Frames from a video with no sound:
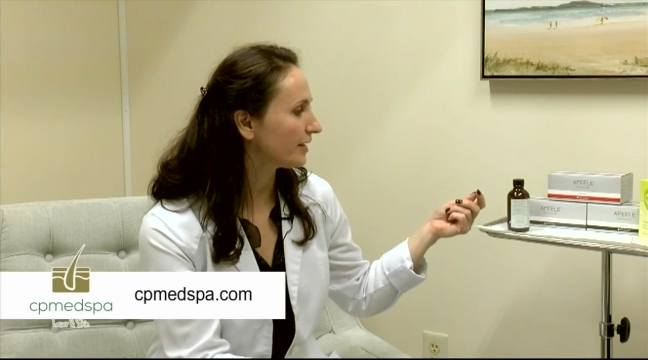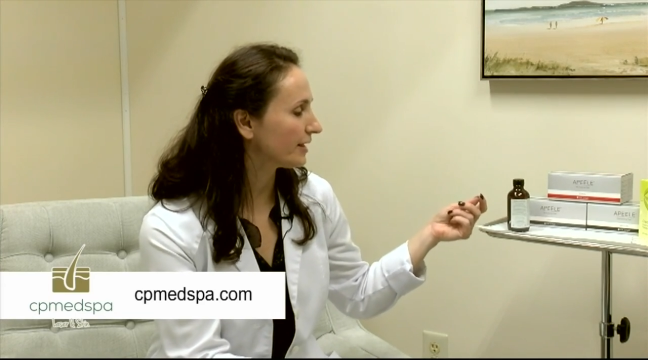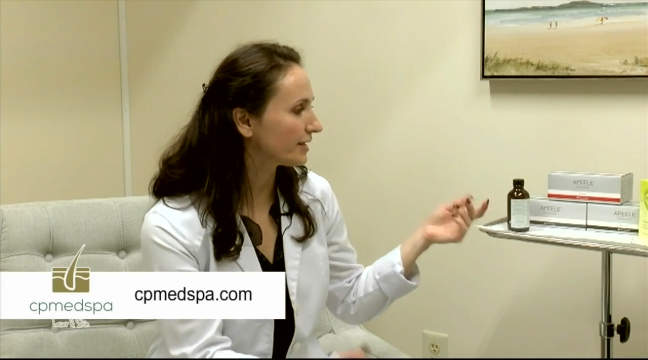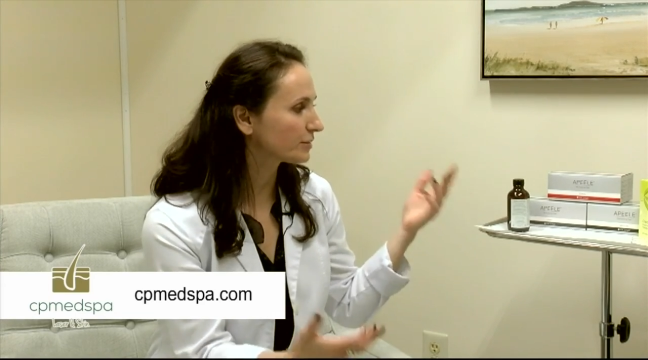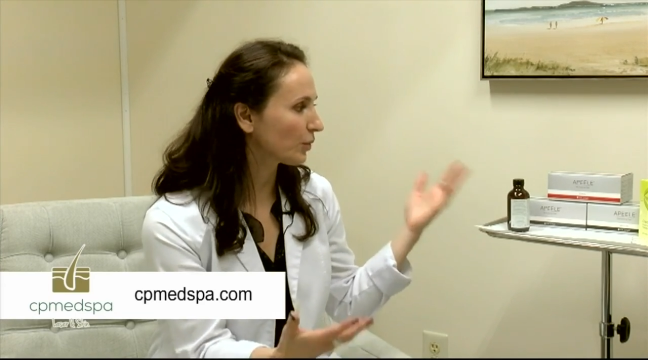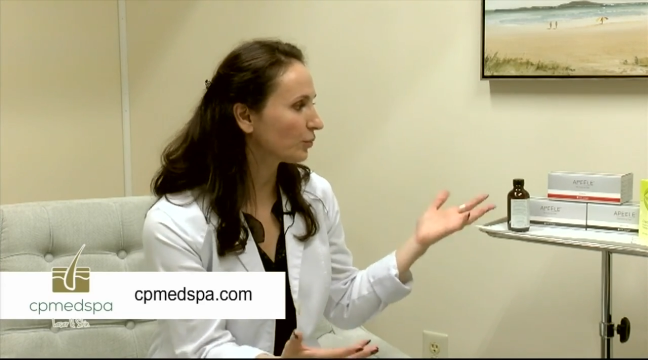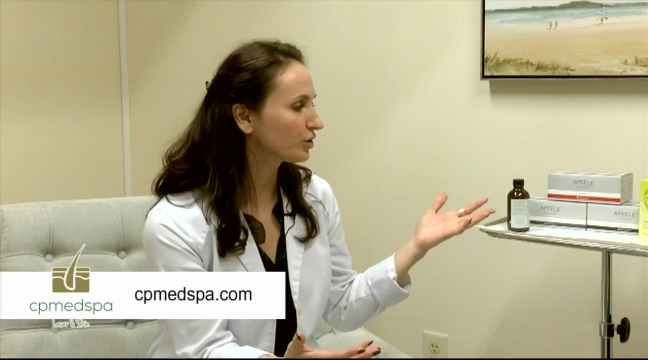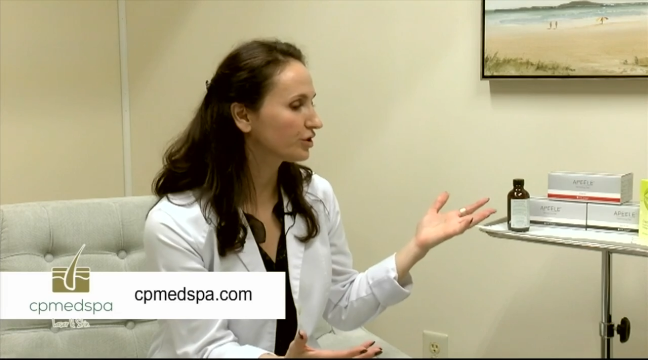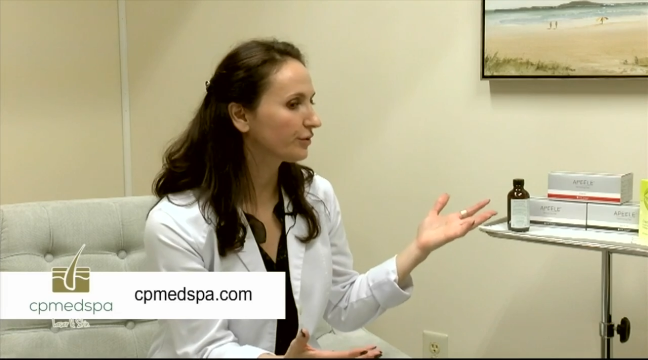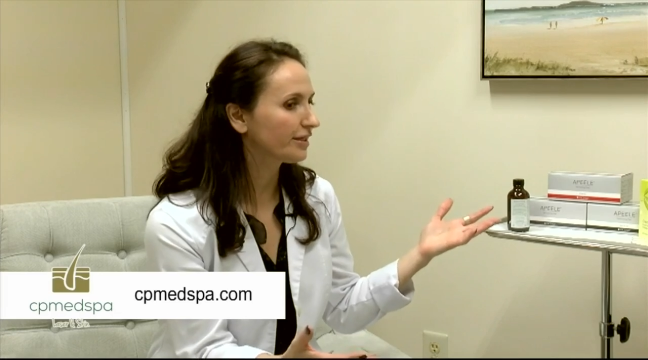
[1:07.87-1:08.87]
it's what
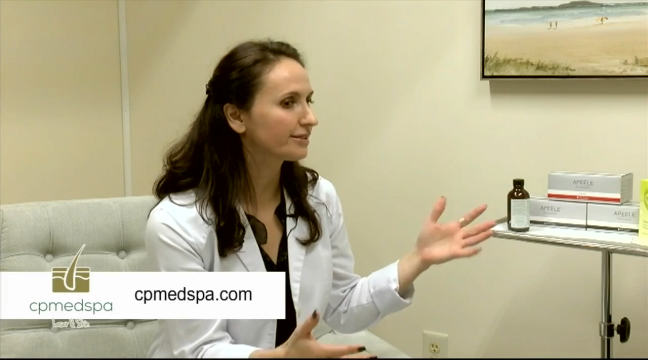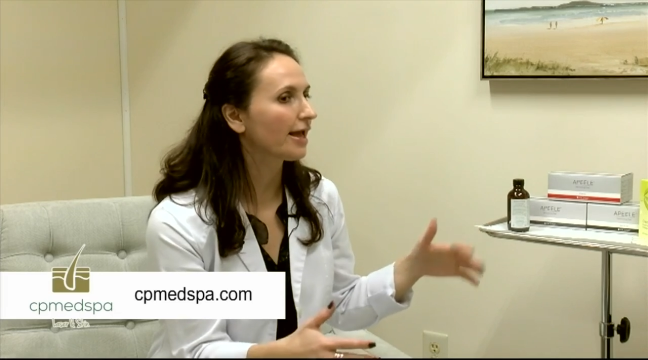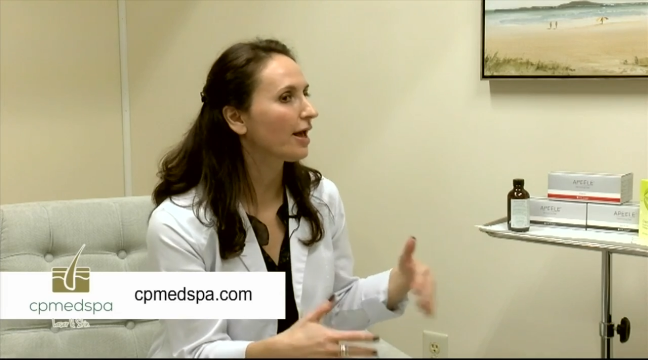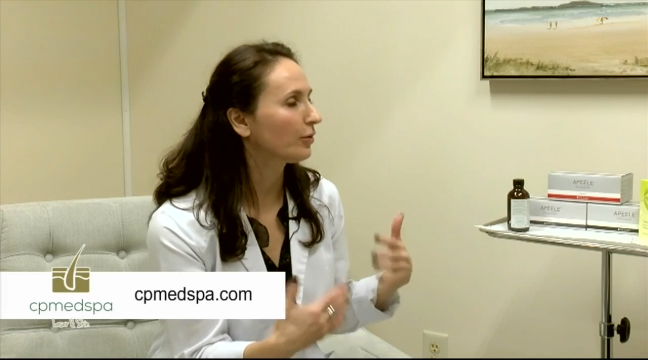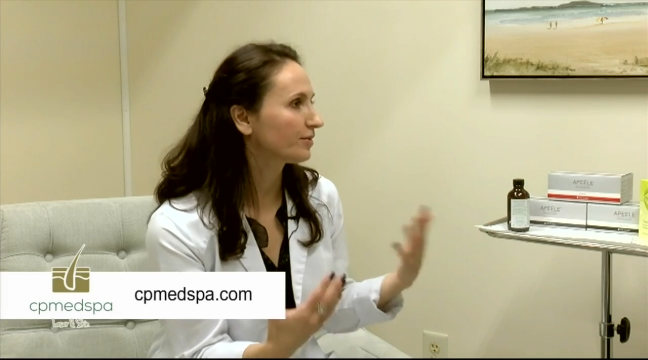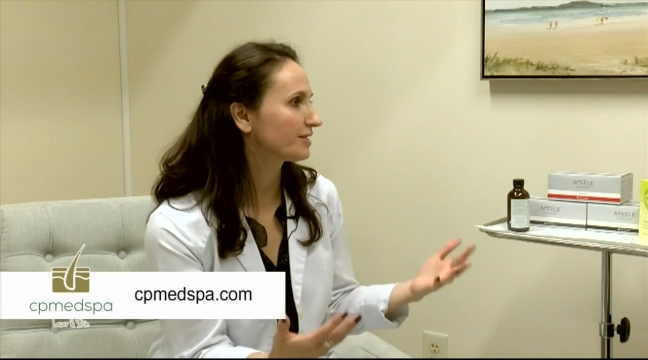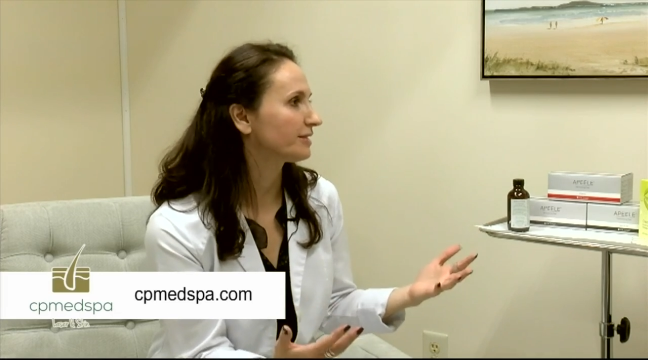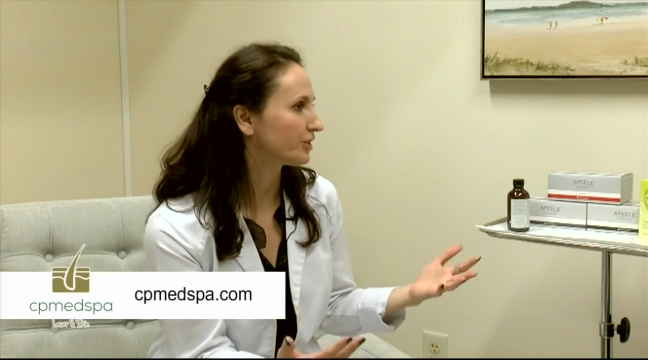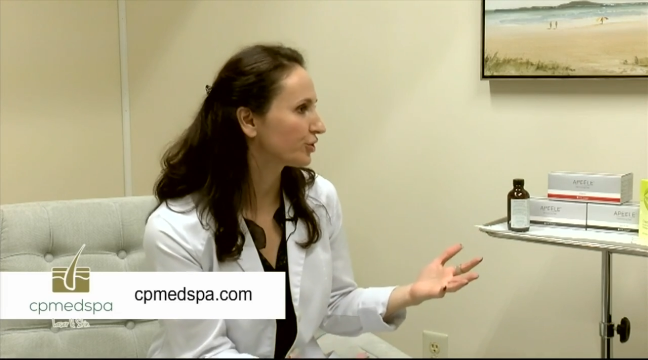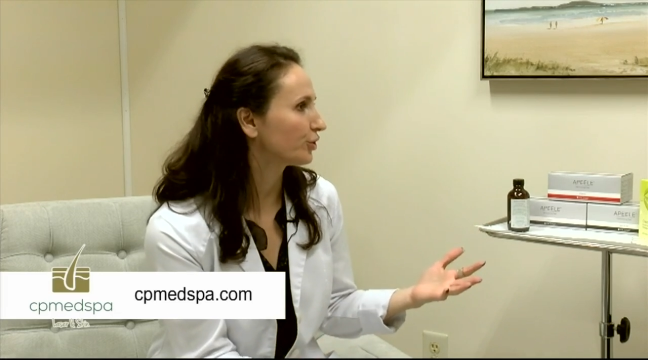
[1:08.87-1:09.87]
we're doing to help the
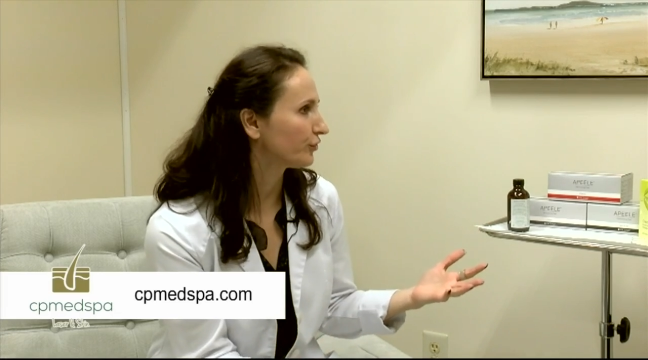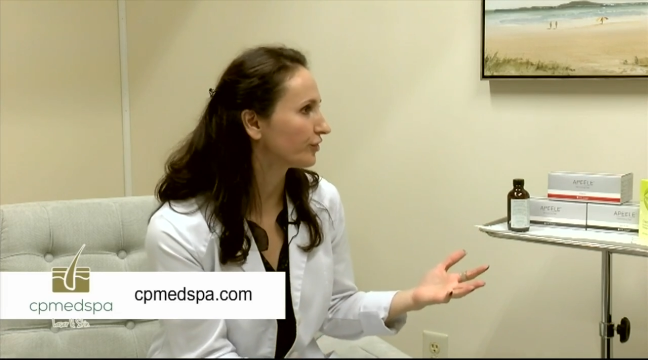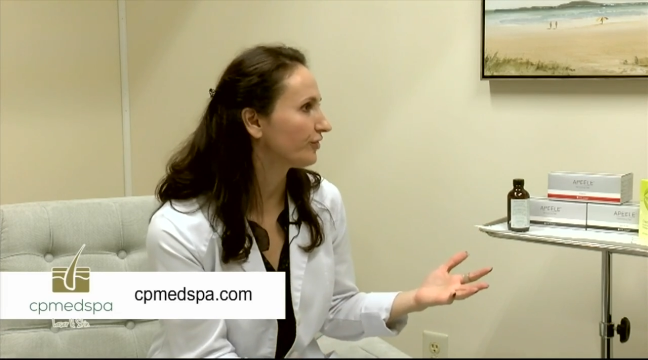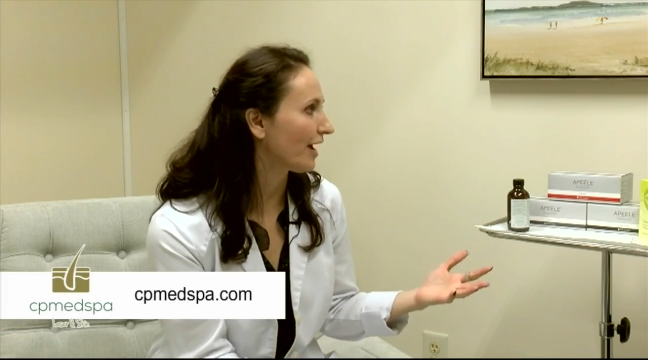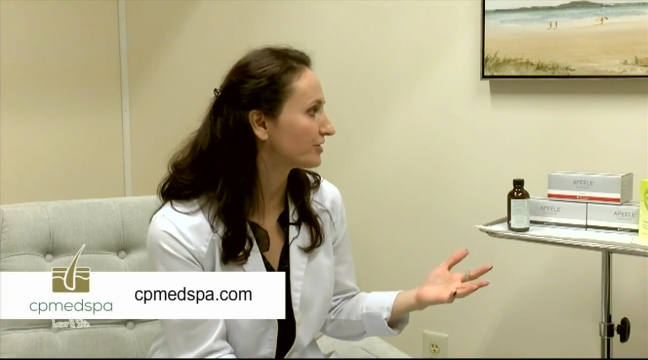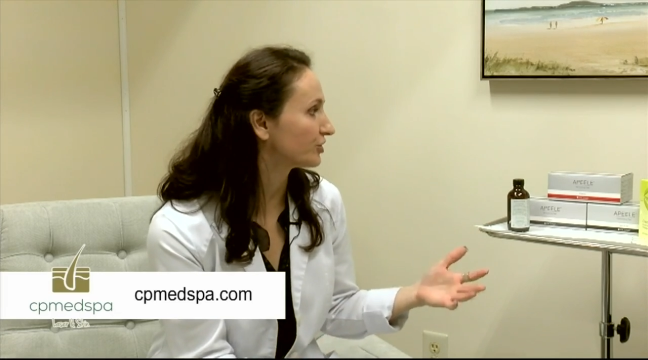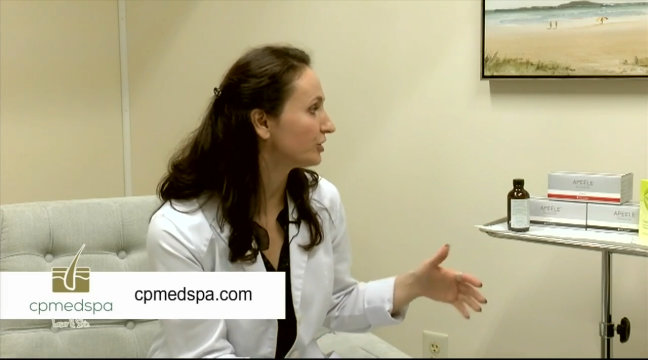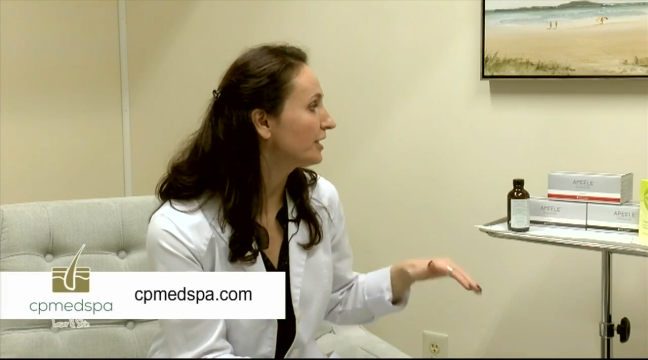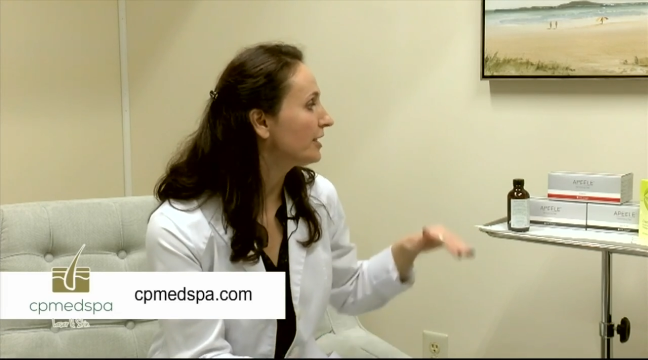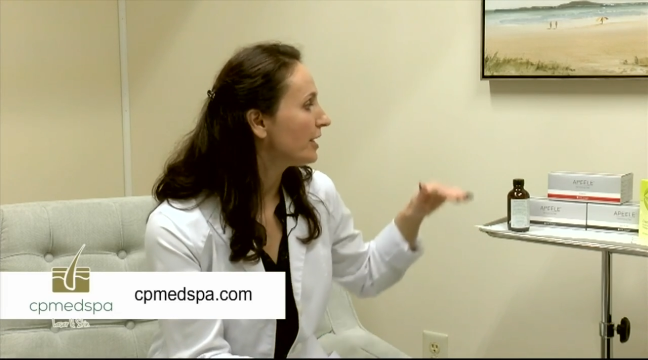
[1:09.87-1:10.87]
skin turn over faster.